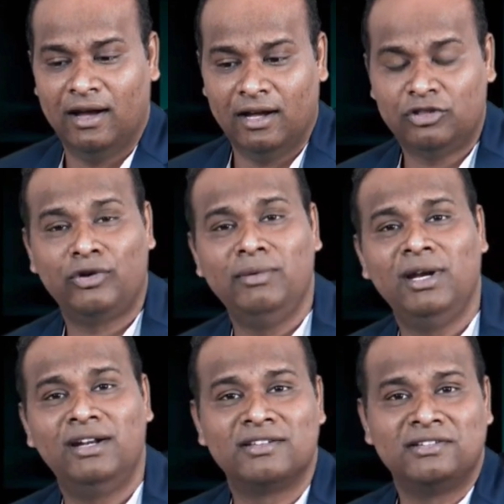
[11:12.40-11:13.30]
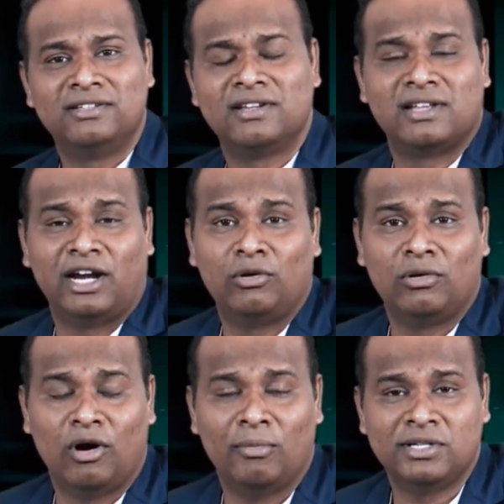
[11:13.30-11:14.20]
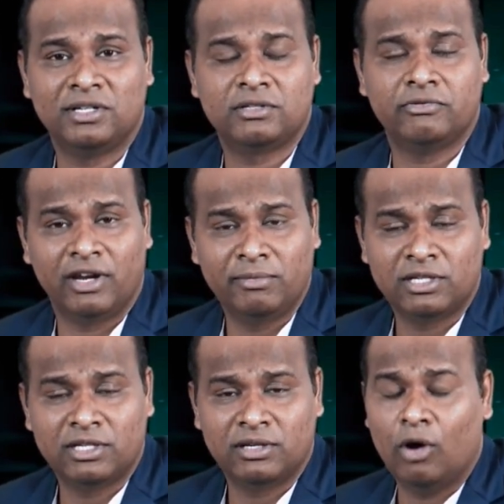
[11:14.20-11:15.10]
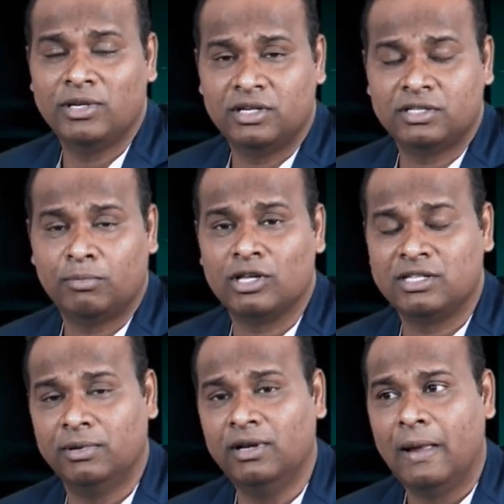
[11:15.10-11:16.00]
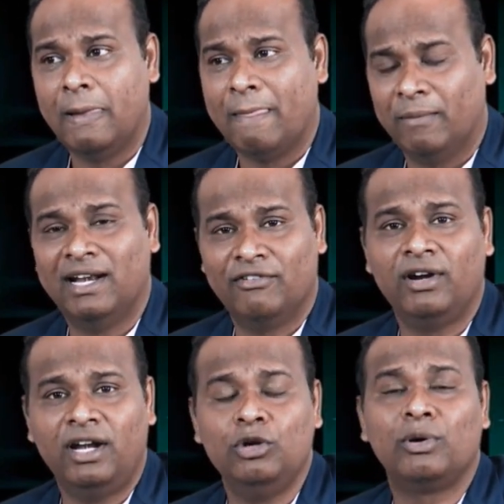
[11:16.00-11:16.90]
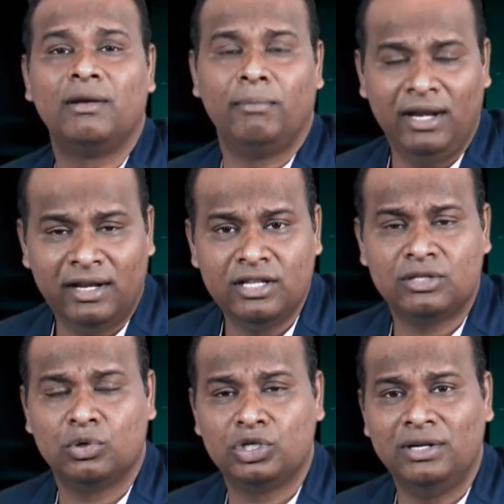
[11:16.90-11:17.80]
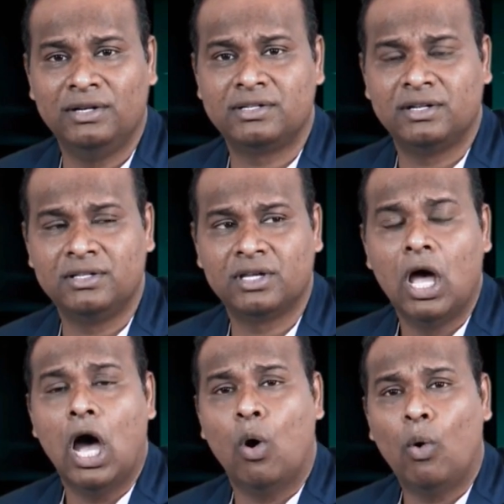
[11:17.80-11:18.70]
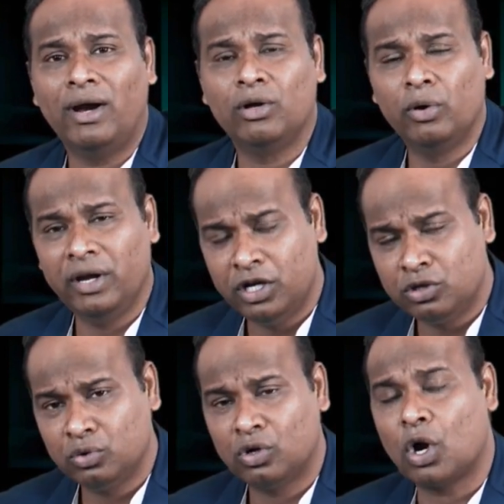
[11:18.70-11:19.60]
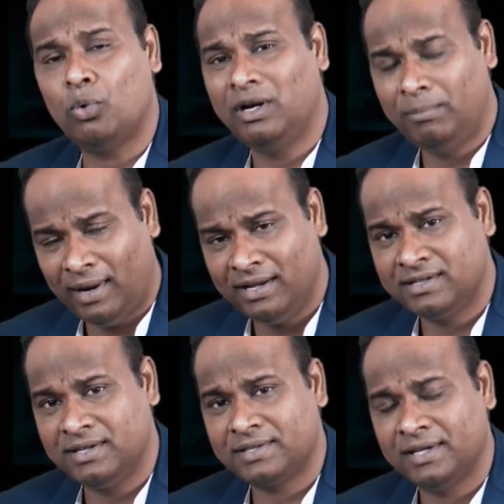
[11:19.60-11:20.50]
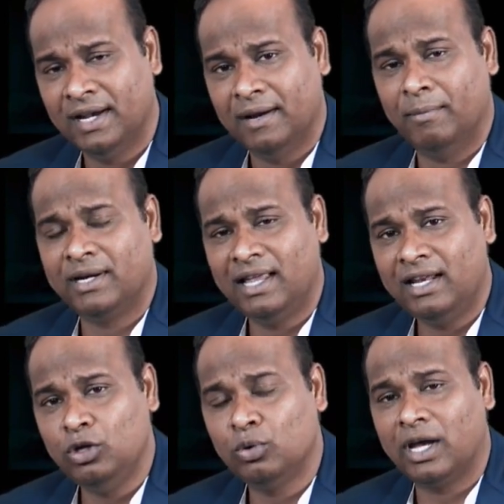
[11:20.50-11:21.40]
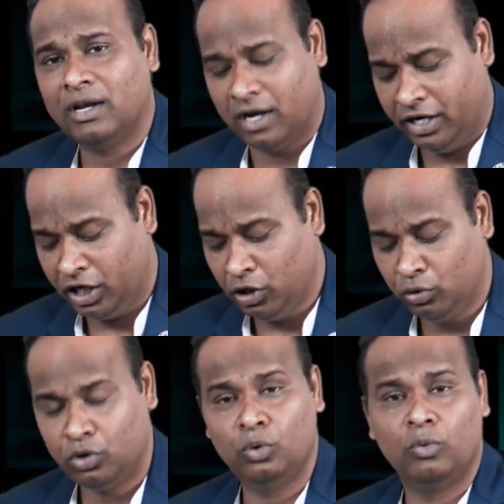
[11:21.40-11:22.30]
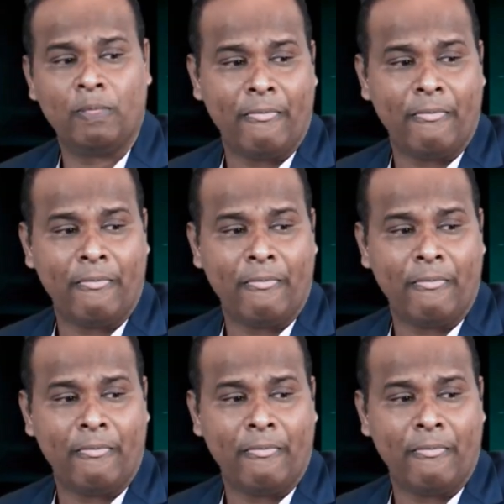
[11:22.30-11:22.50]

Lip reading: 3 meters distance. I don't know how much it's possible, but definitely you can maintain social distance. Avoid going into crowded places. But then you can continue to